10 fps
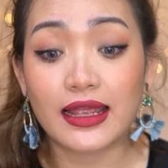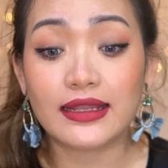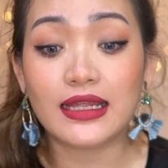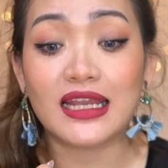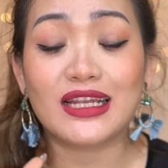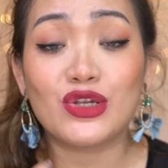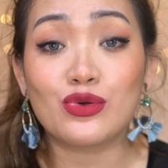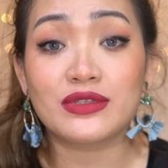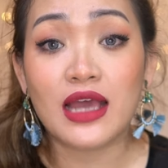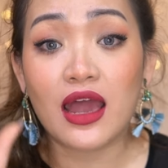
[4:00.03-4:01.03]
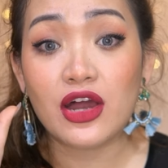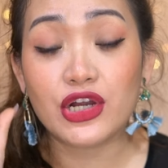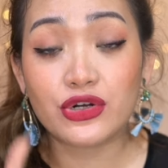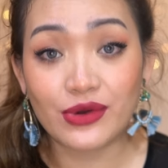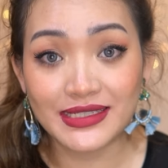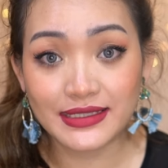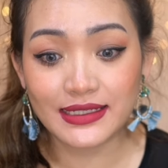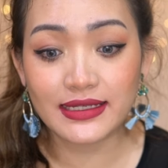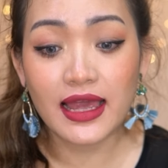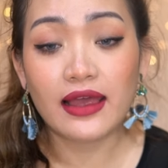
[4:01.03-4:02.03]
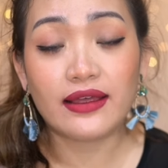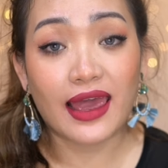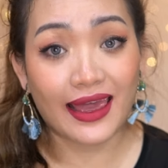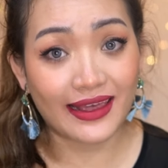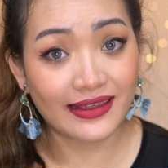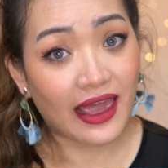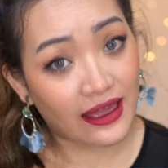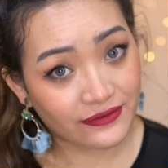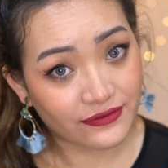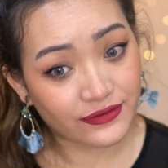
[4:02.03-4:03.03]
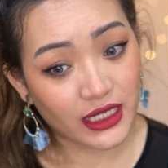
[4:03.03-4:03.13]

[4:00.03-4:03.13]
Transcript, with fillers: and it looks crusty AF.